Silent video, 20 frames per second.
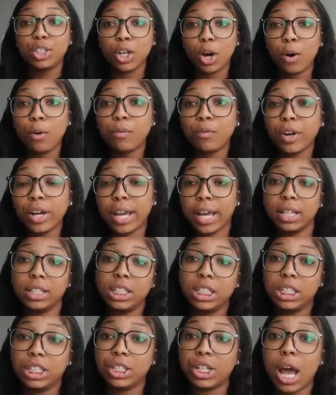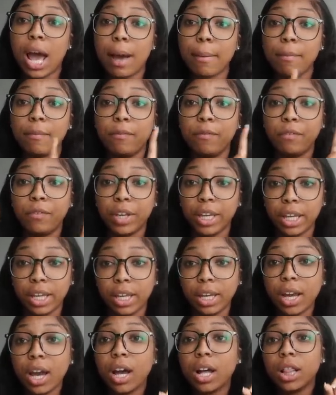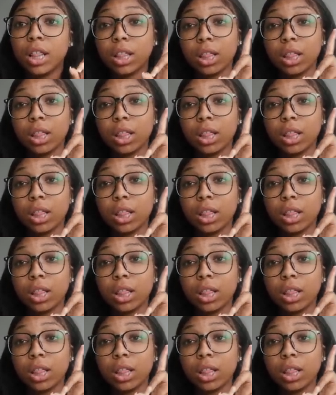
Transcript: Don't forget to shop the